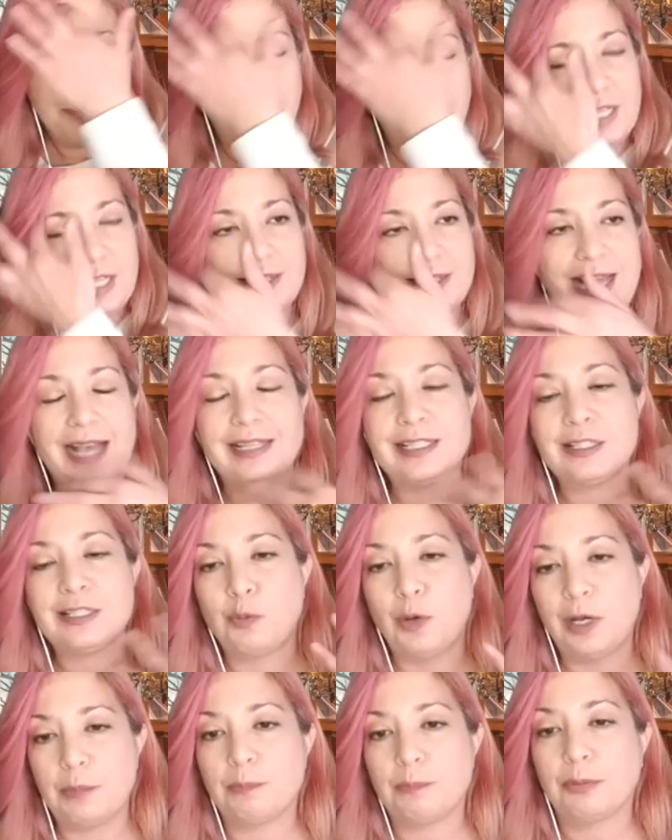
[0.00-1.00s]
But that's
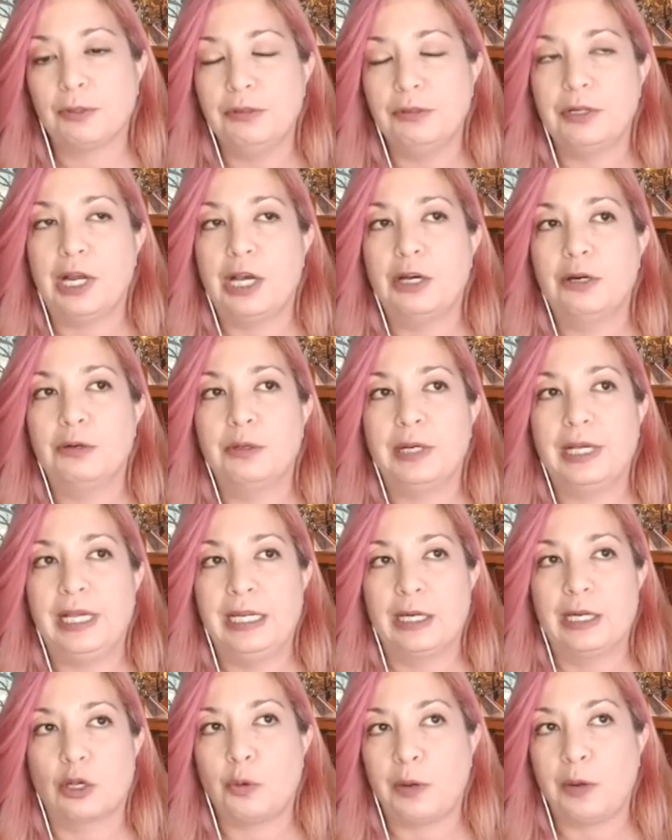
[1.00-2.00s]
what Pluto
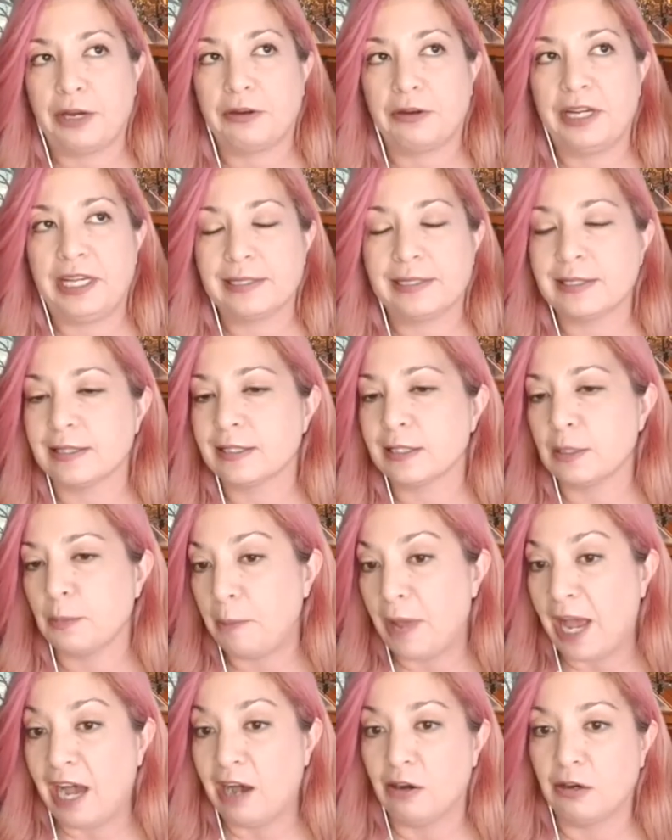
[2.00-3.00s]
in Aquarius is
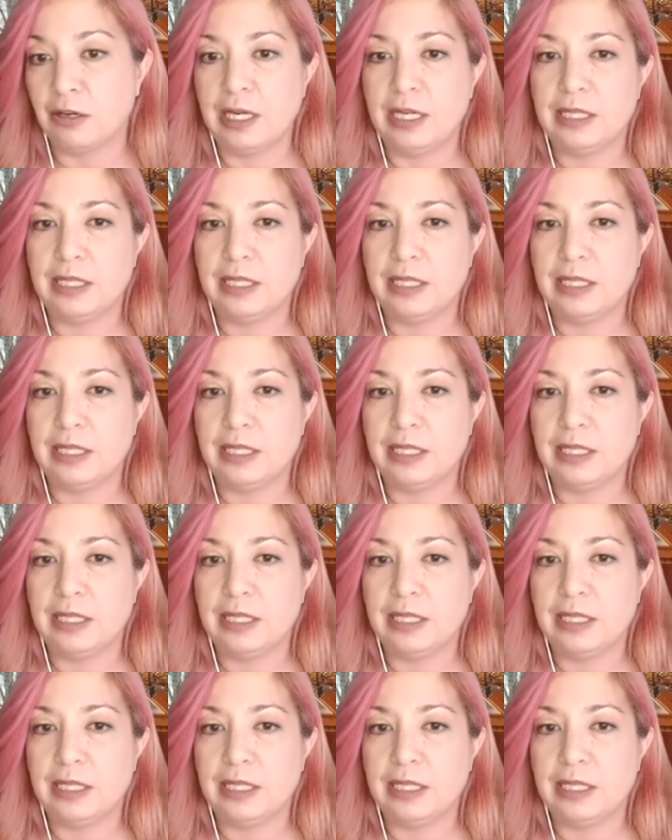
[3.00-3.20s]
about.